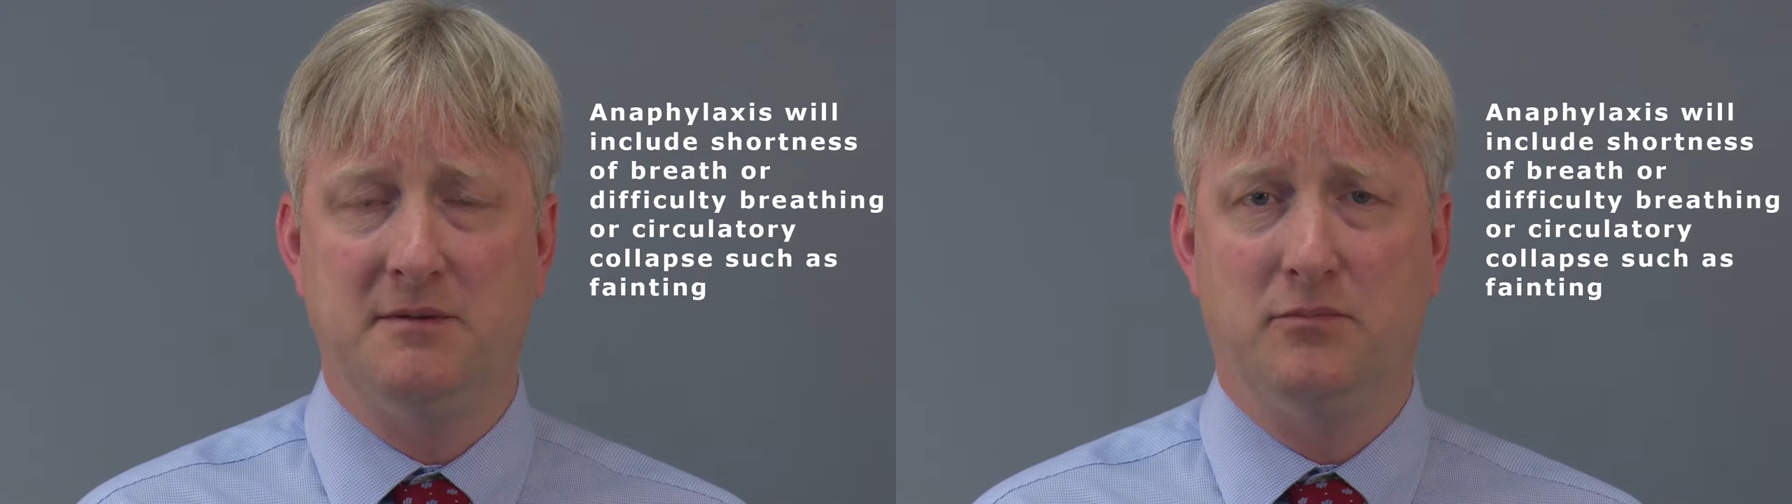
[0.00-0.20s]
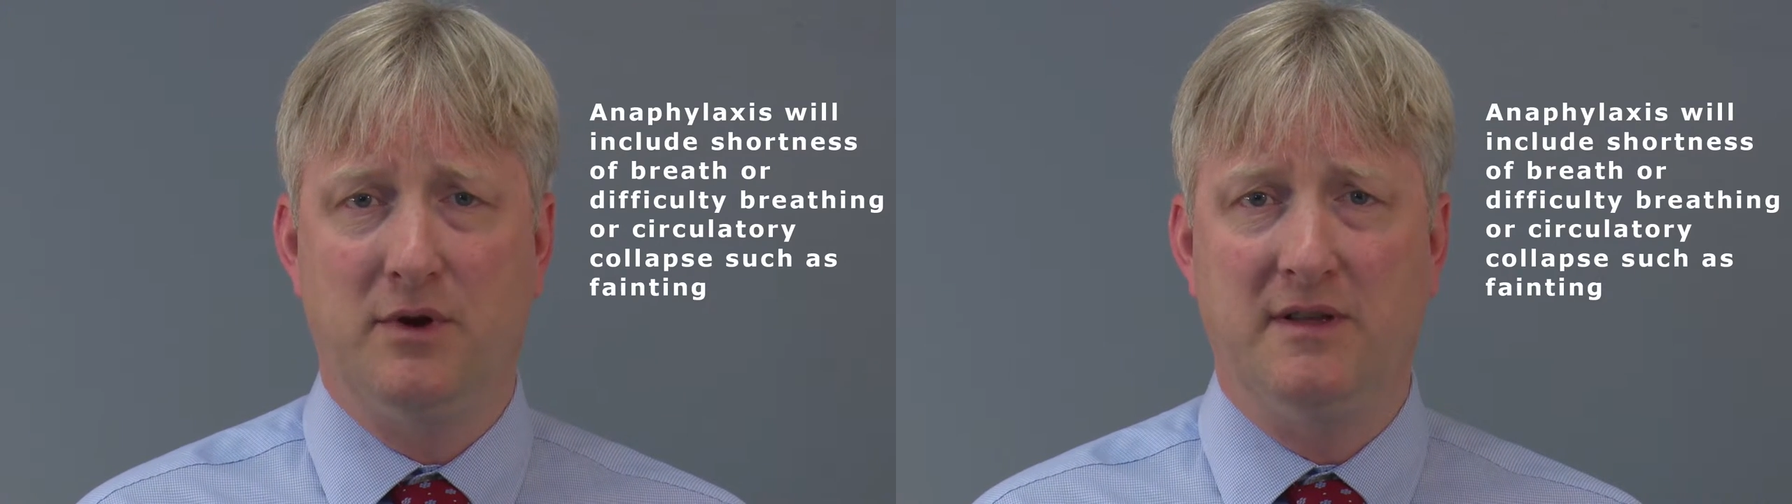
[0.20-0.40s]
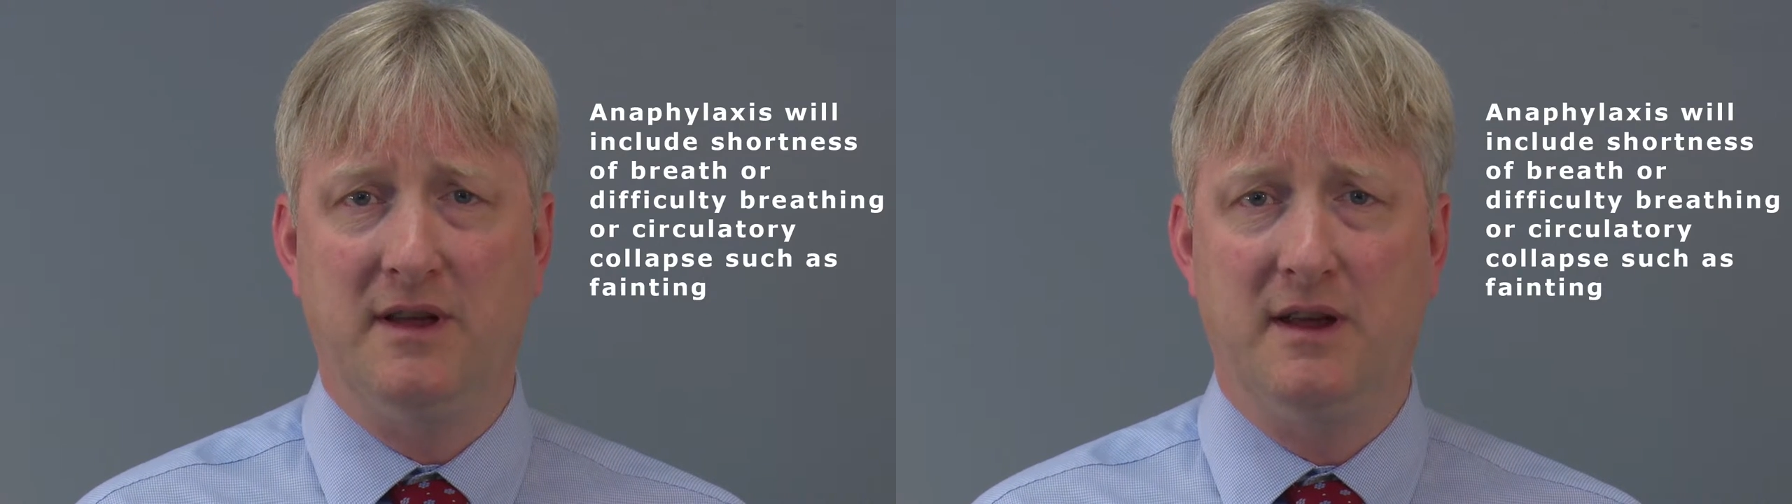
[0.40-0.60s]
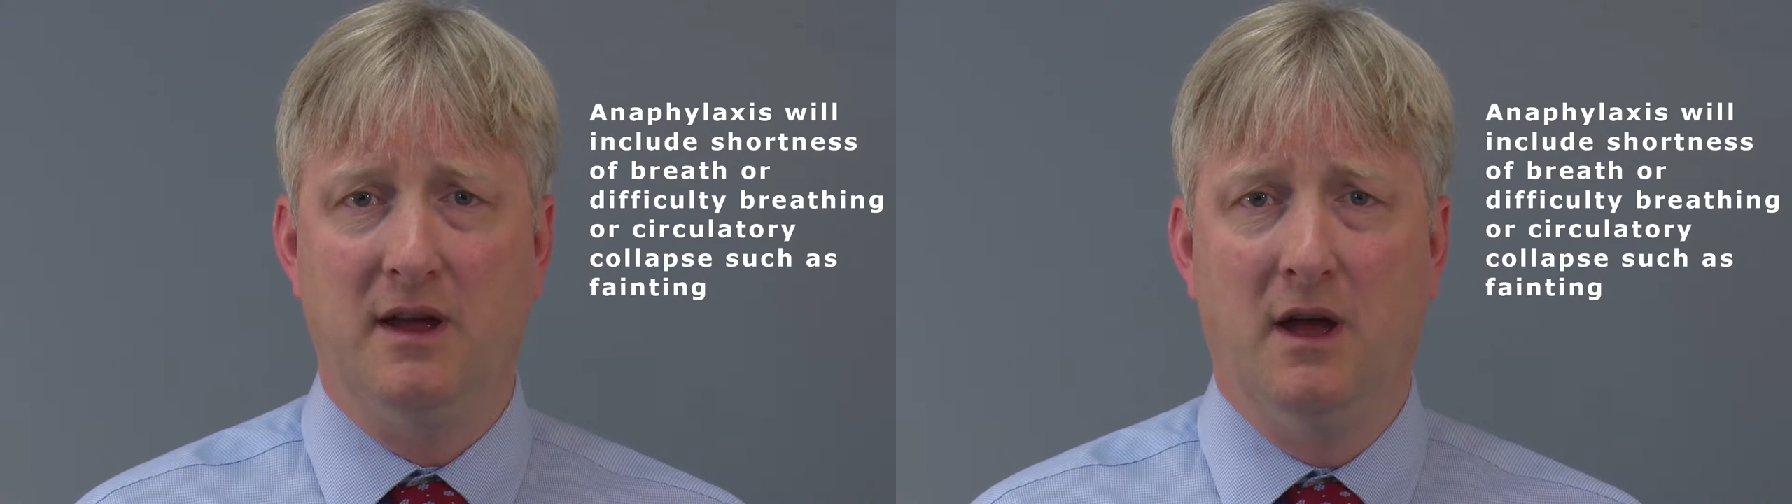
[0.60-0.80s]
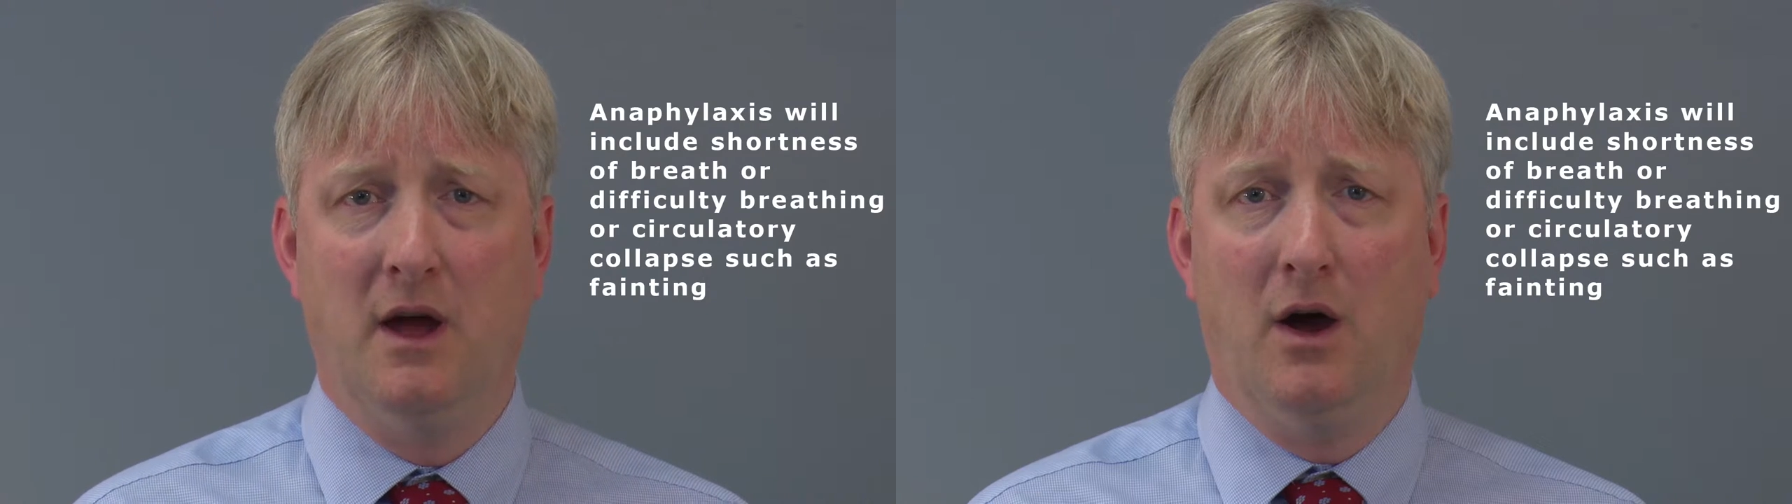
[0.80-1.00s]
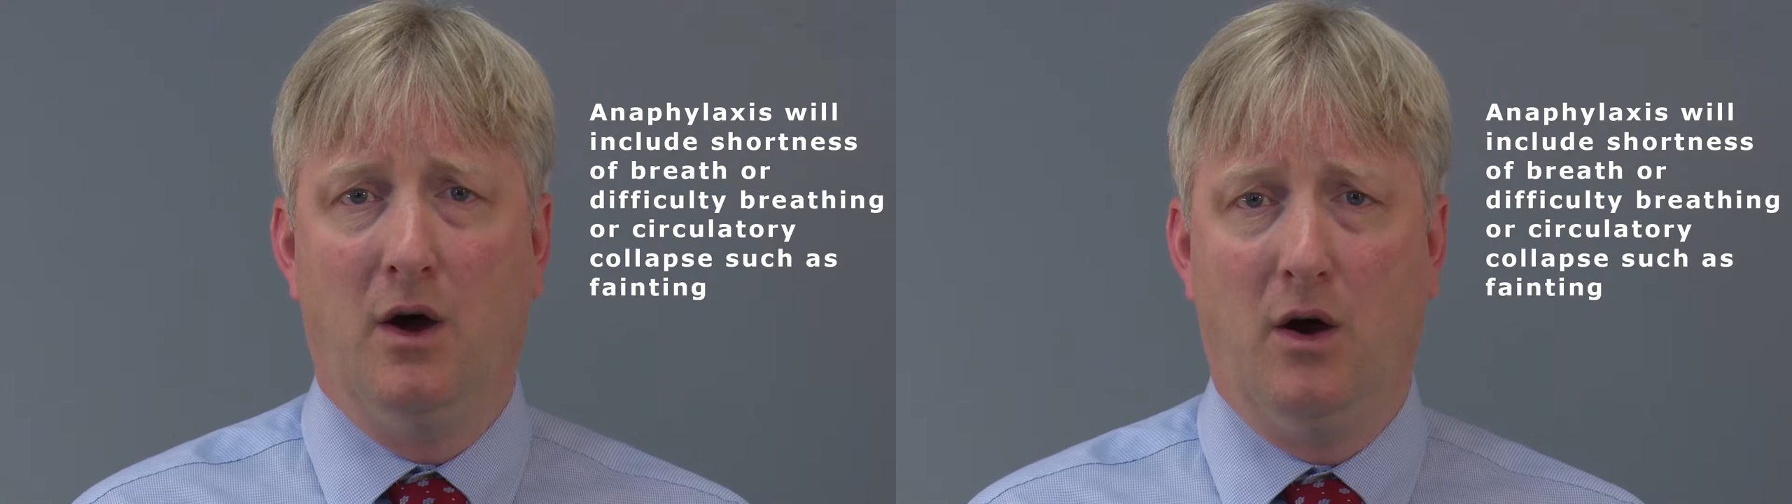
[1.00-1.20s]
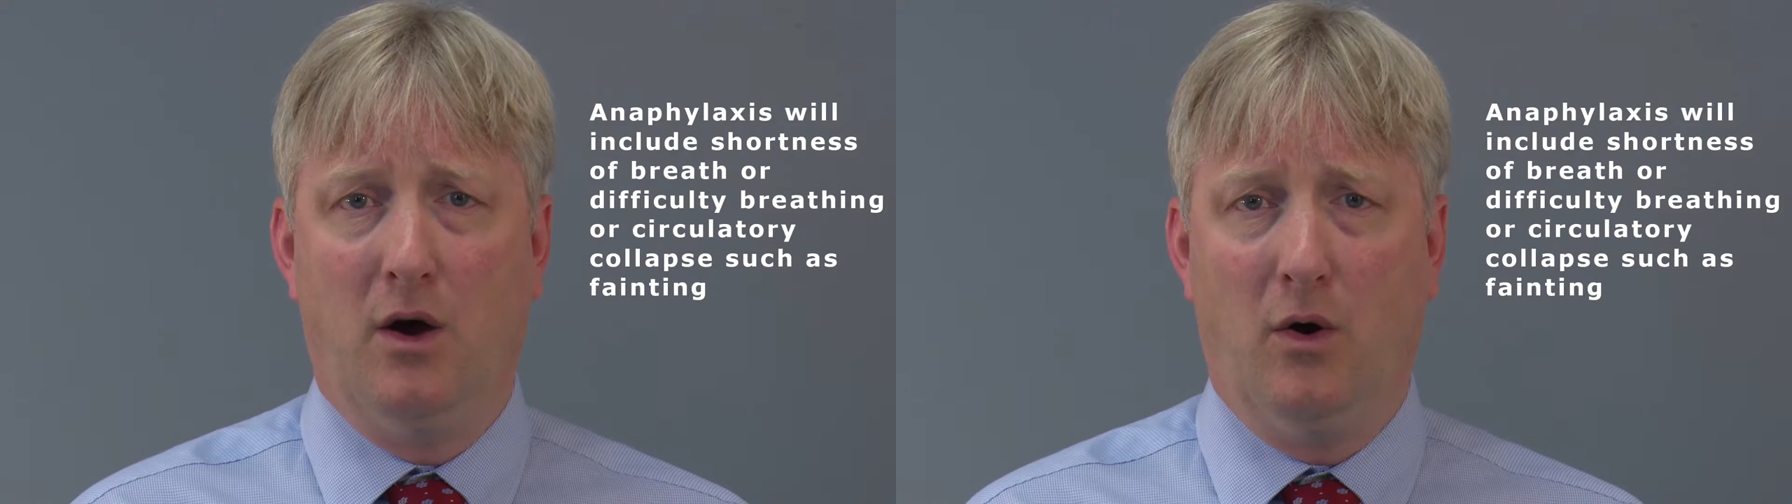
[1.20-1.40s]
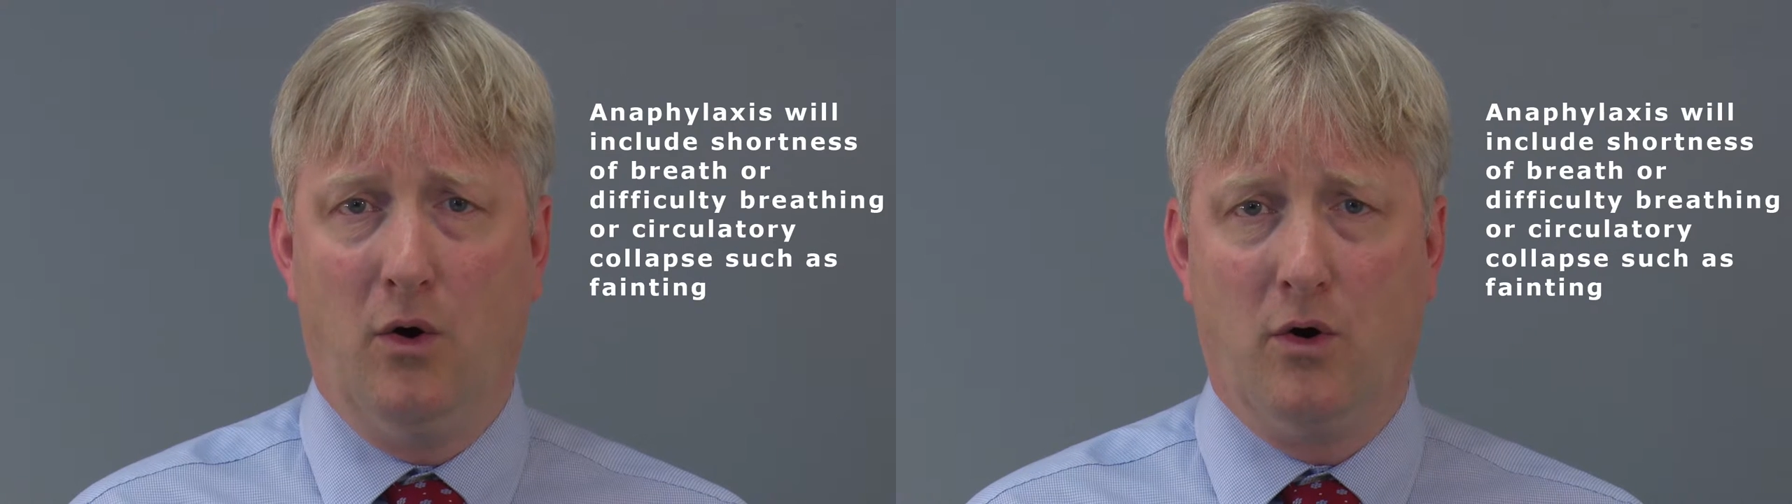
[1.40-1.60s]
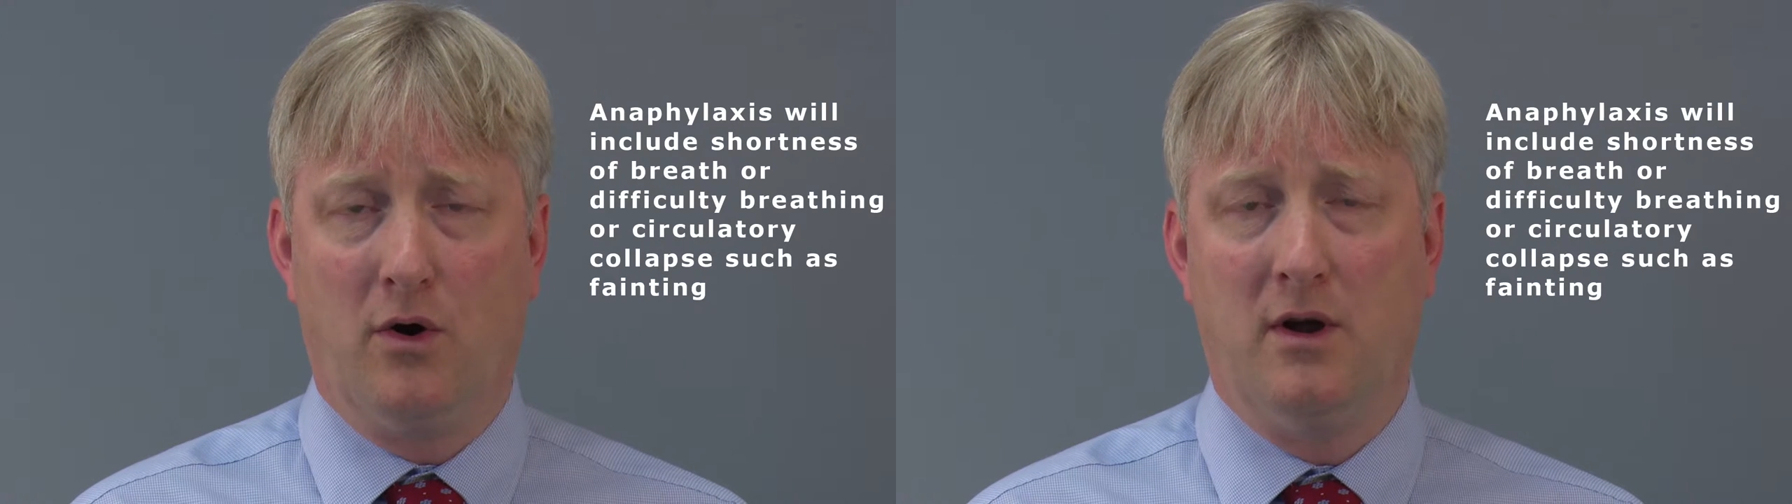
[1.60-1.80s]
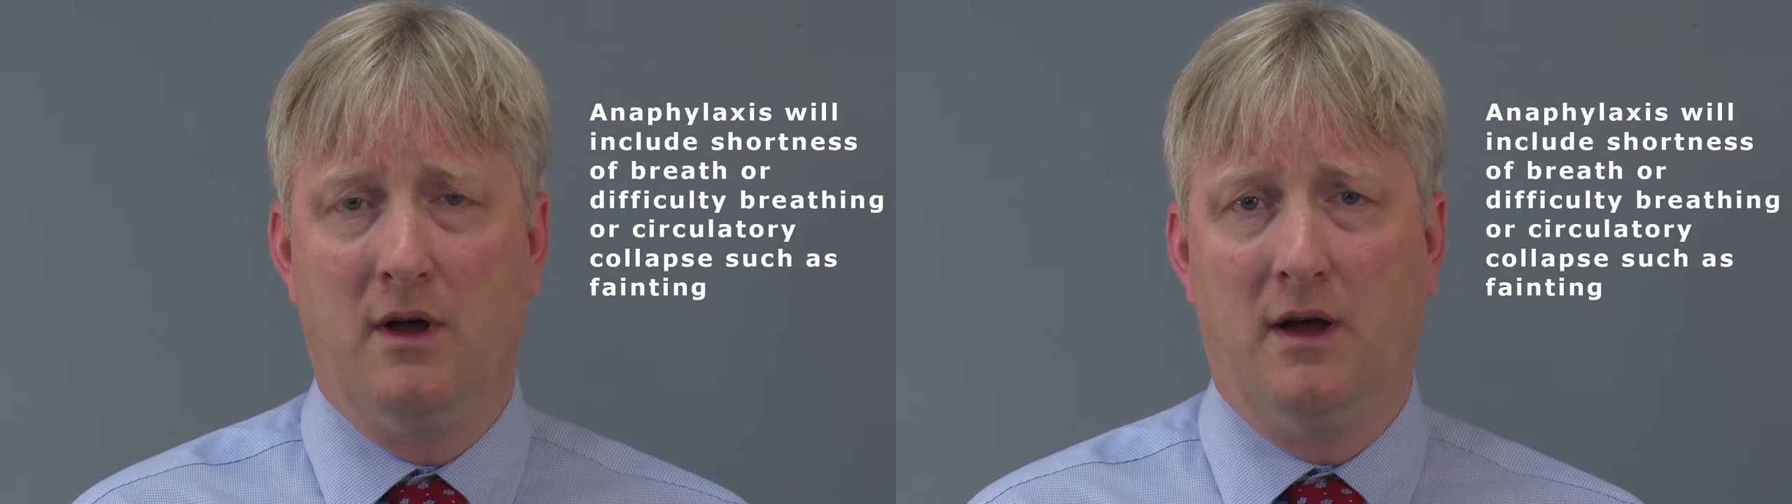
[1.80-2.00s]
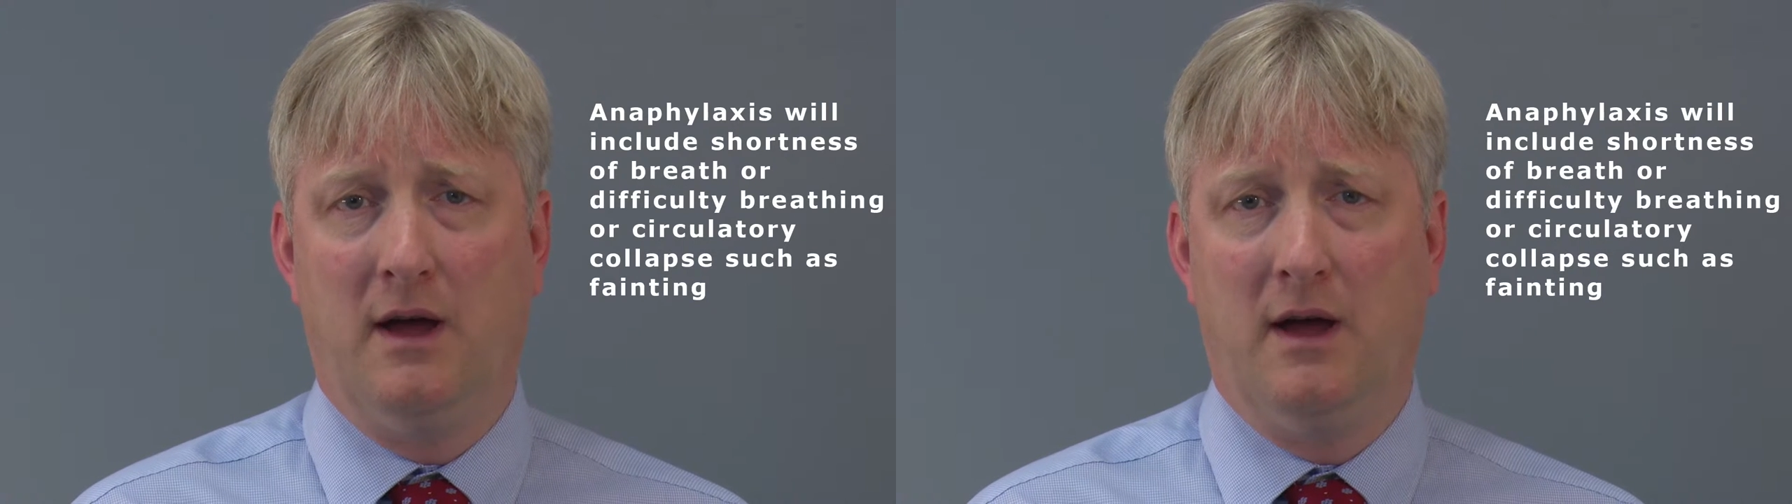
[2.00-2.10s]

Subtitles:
in breathing or